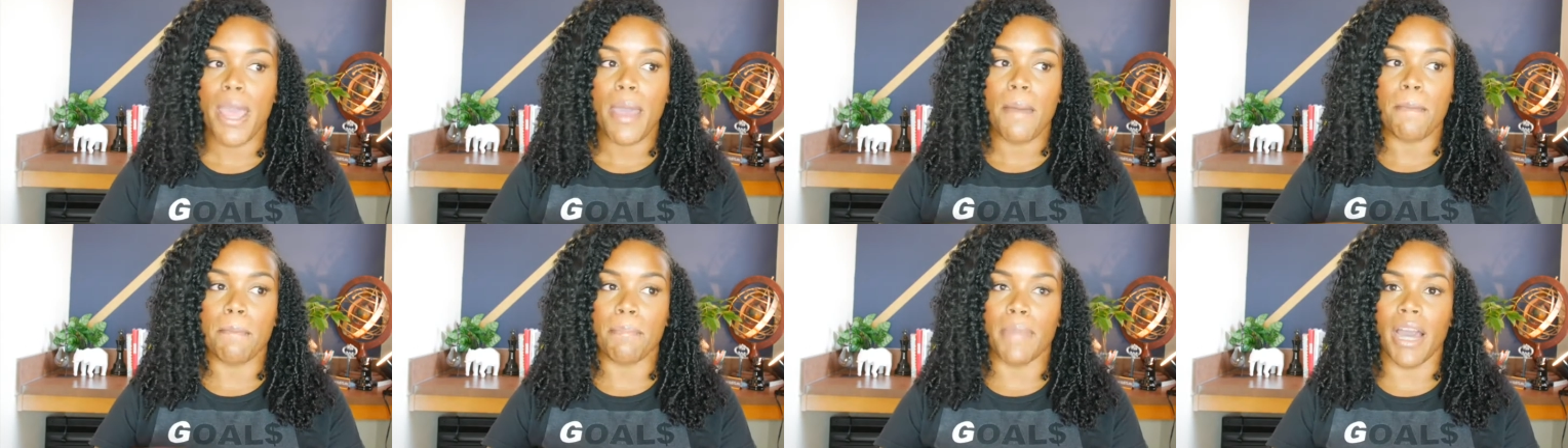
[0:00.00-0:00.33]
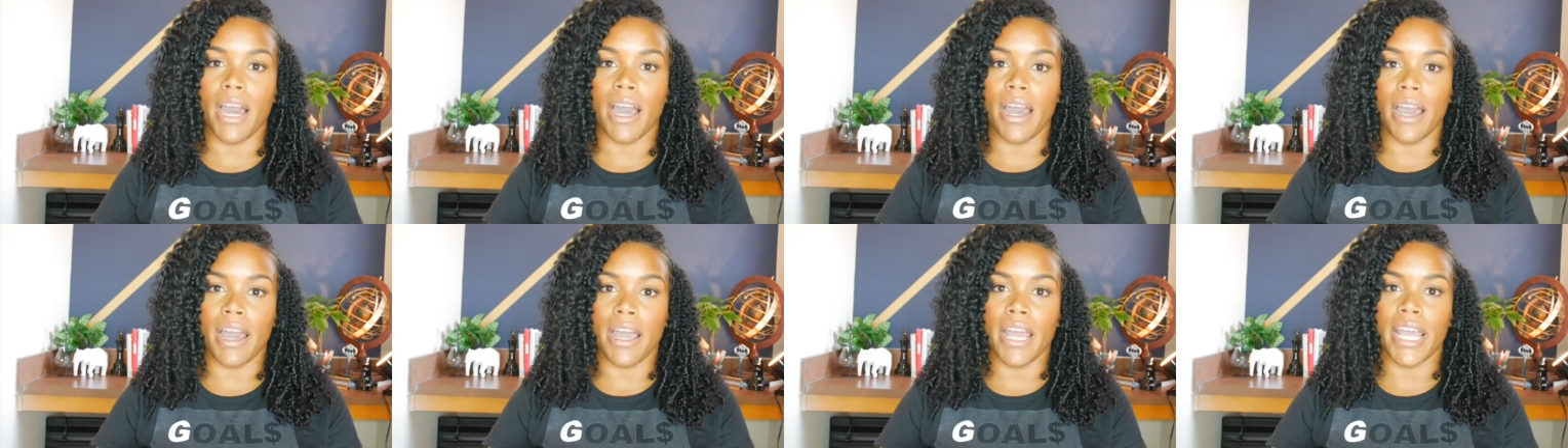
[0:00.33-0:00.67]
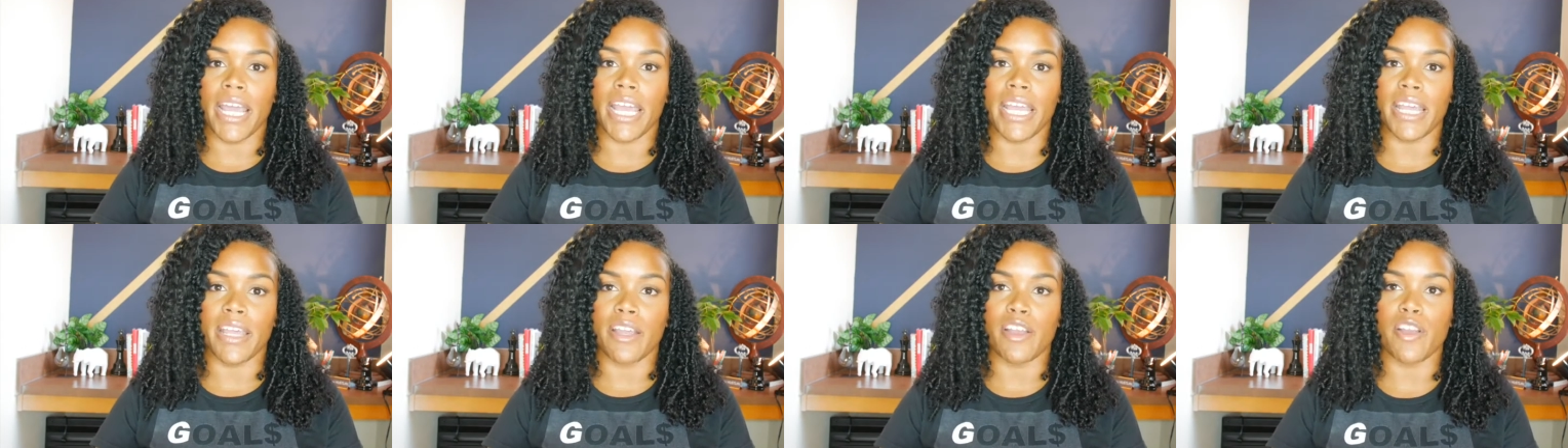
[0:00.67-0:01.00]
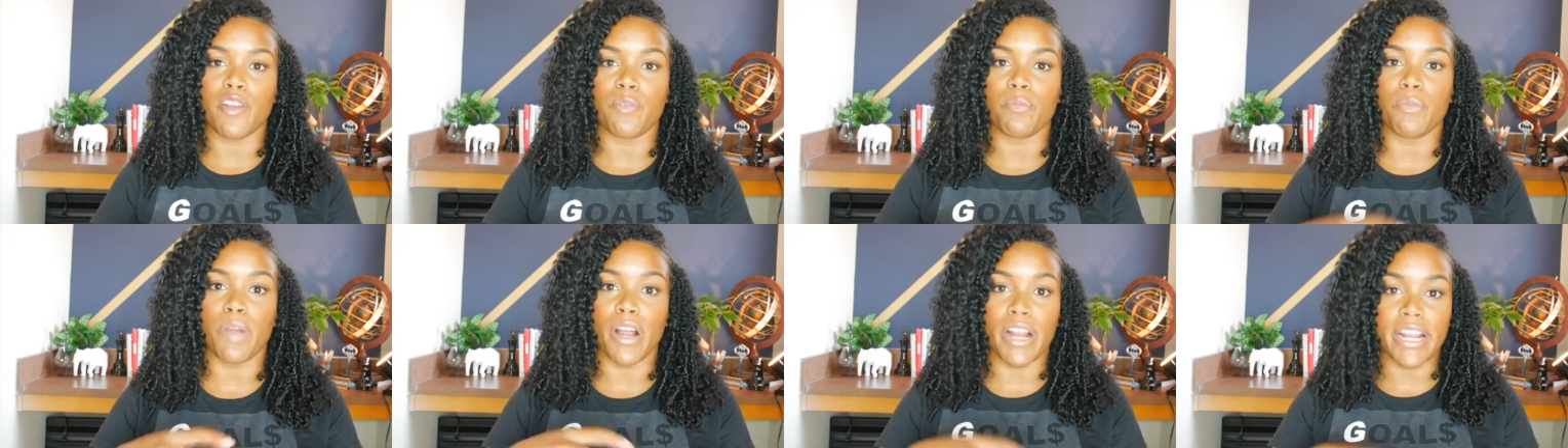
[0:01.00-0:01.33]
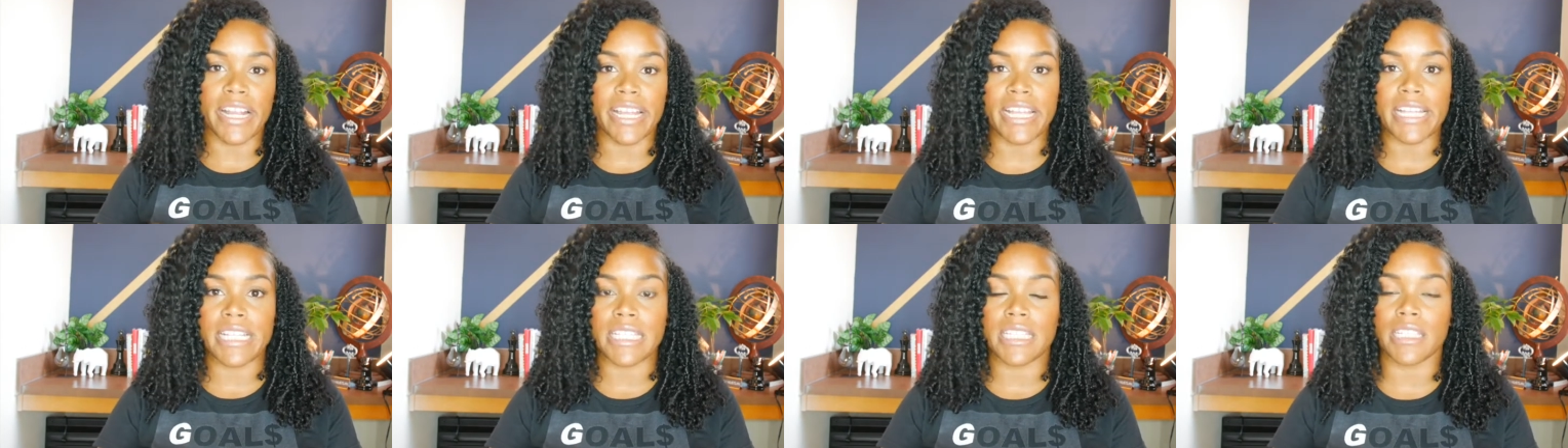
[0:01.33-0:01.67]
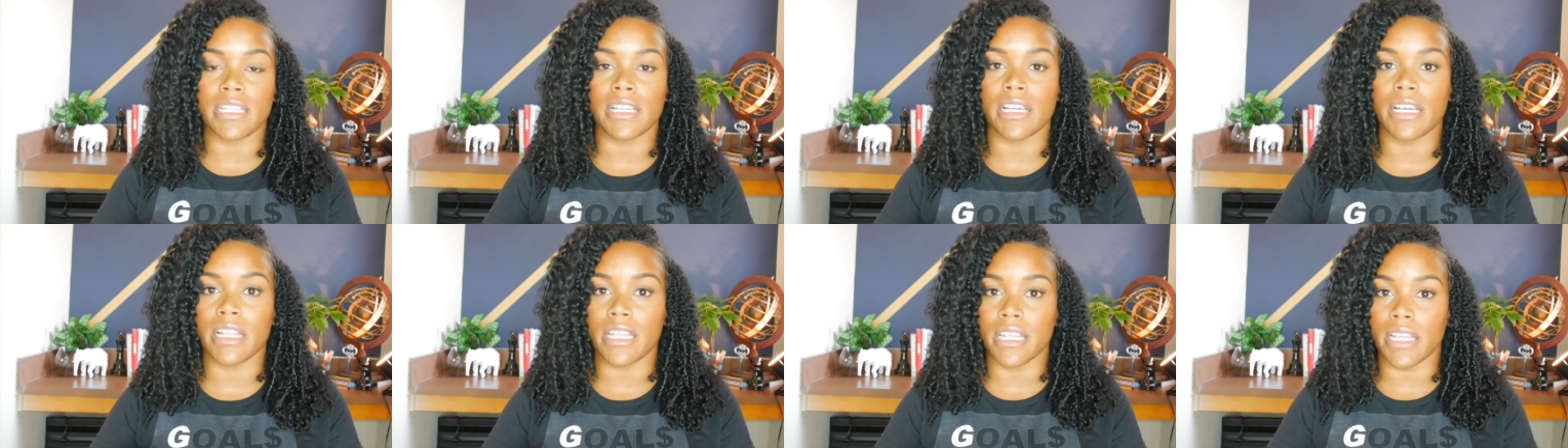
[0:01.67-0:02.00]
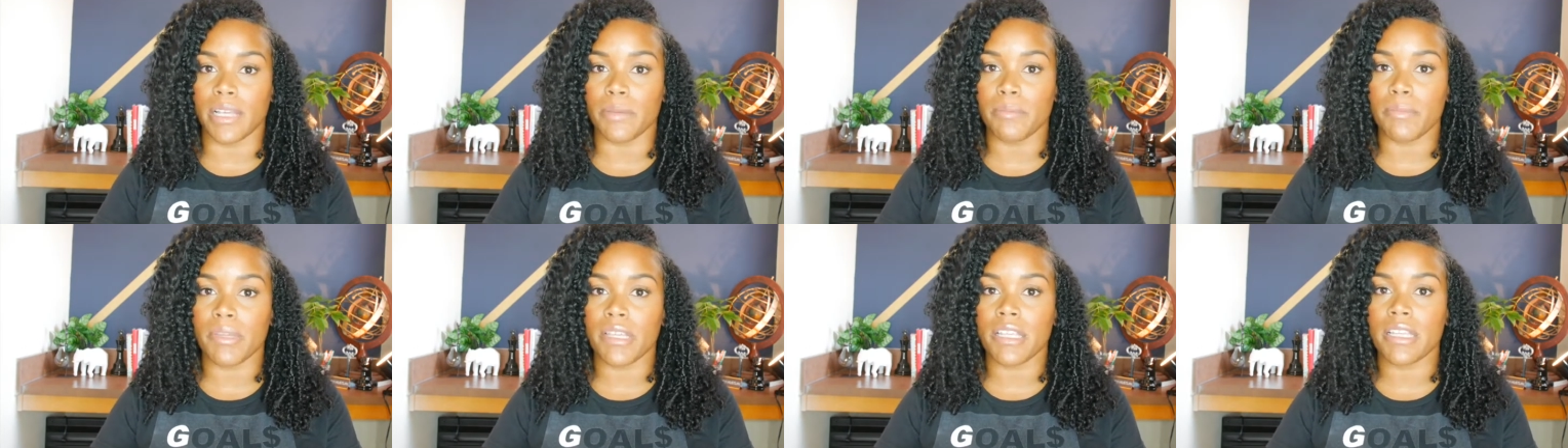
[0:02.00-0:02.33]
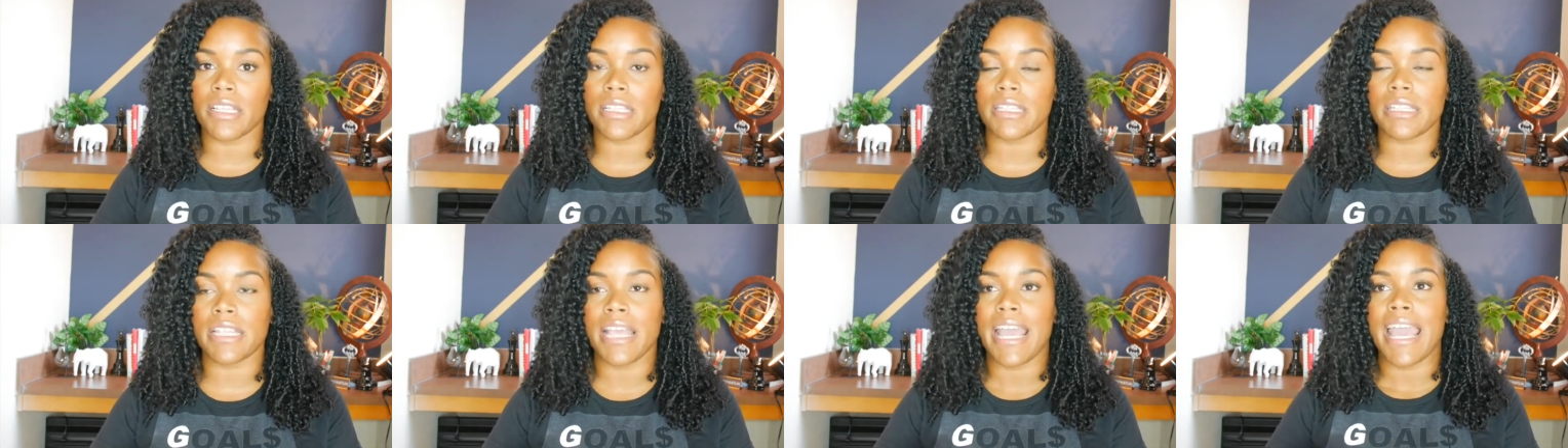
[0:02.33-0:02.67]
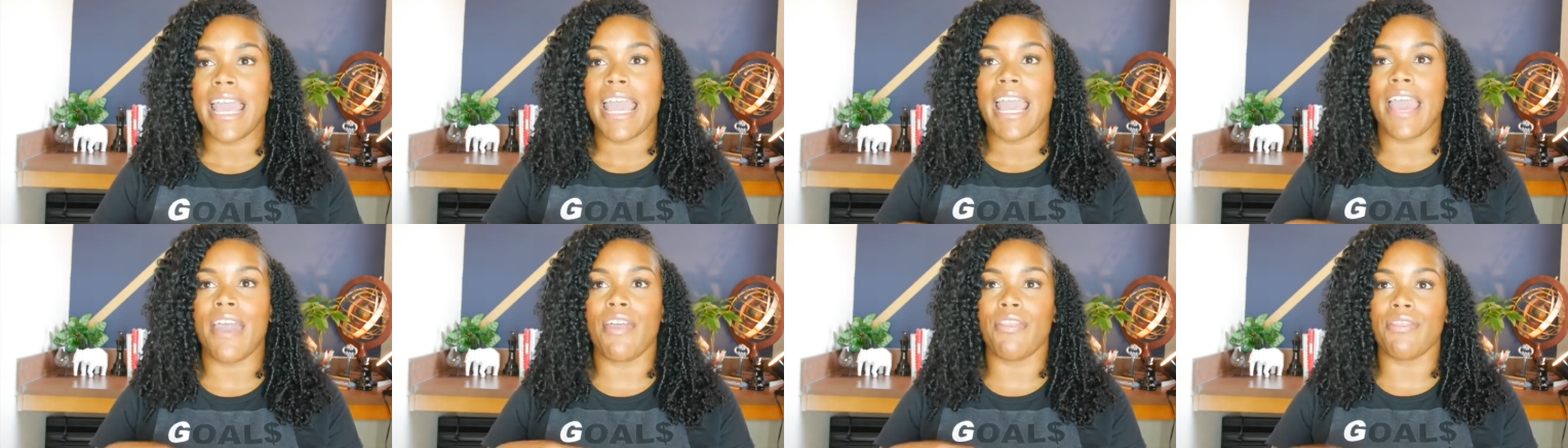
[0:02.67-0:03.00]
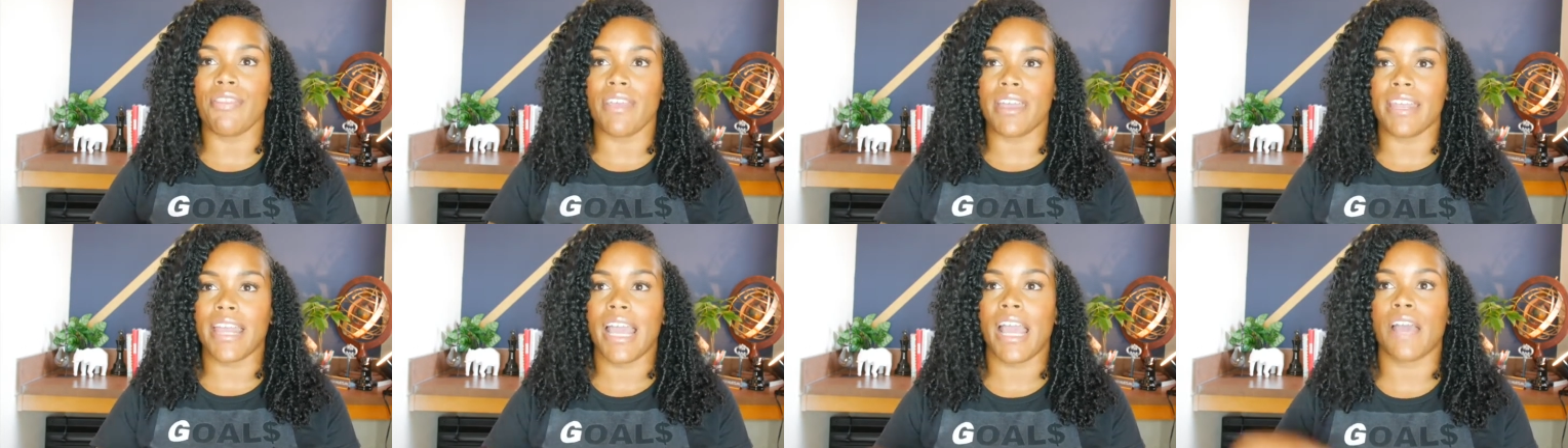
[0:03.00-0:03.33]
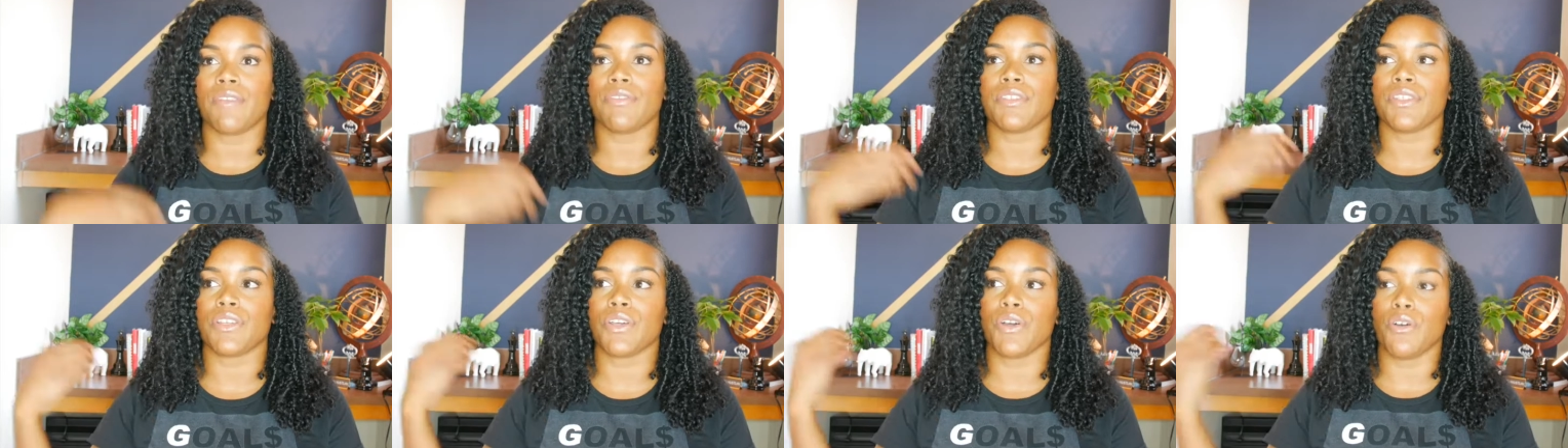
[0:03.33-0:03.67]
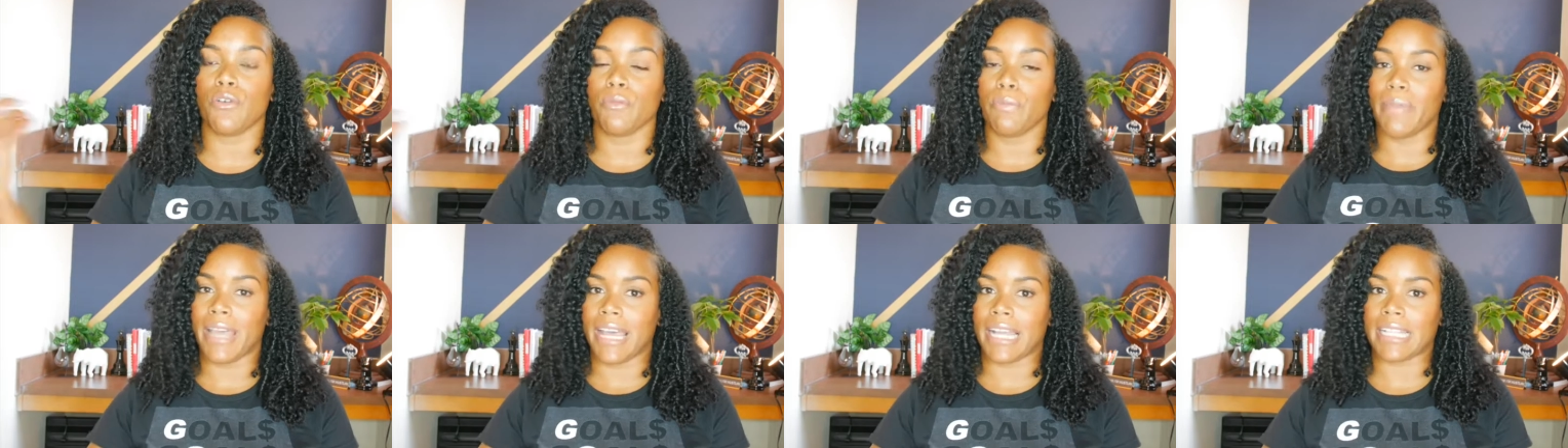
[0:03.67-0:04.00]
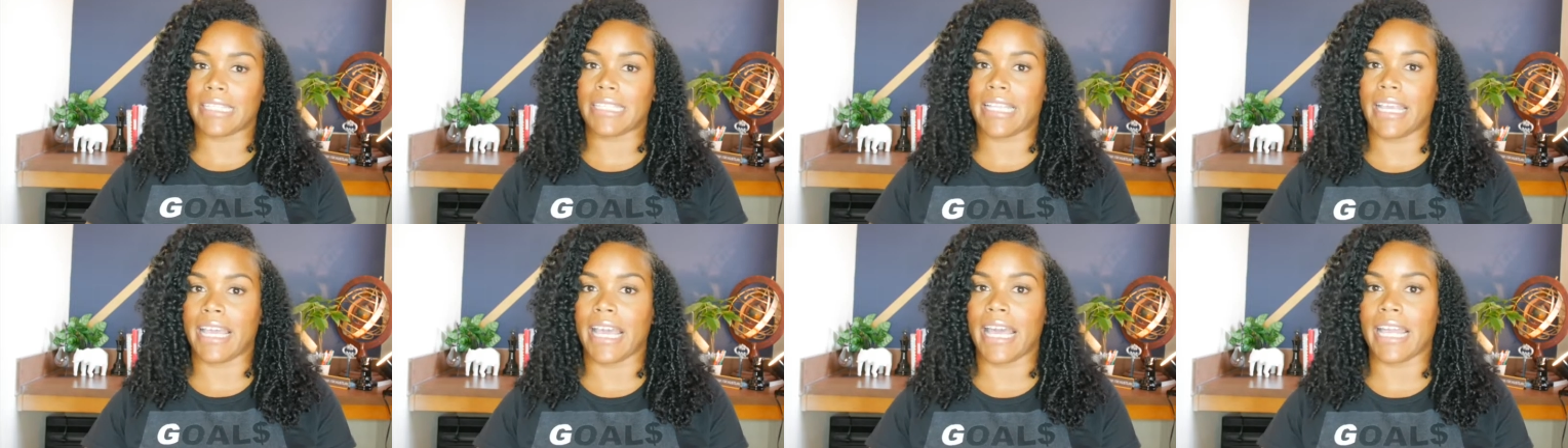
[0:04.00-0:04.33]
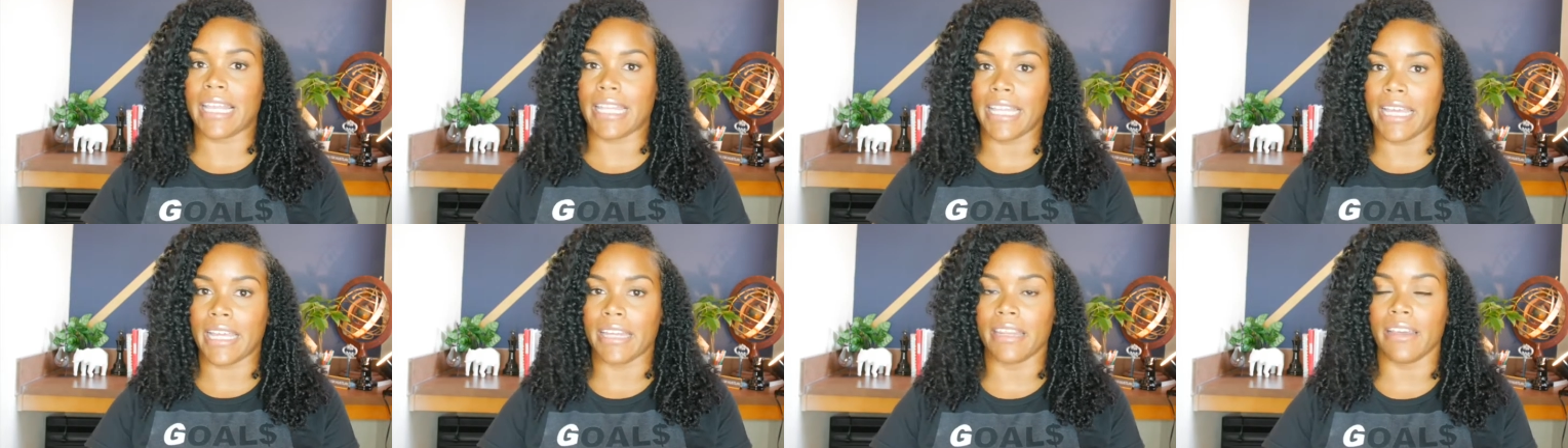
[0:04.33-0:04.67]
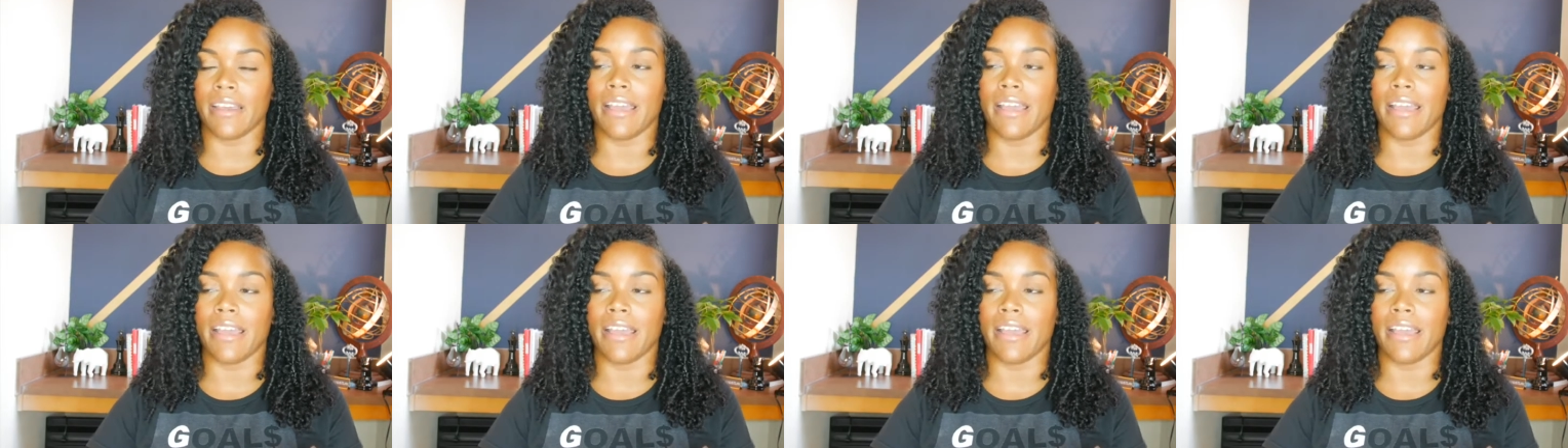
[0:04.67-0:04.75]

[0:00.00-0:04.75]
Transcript: my market to Columbus and then have to go back to Atlanta.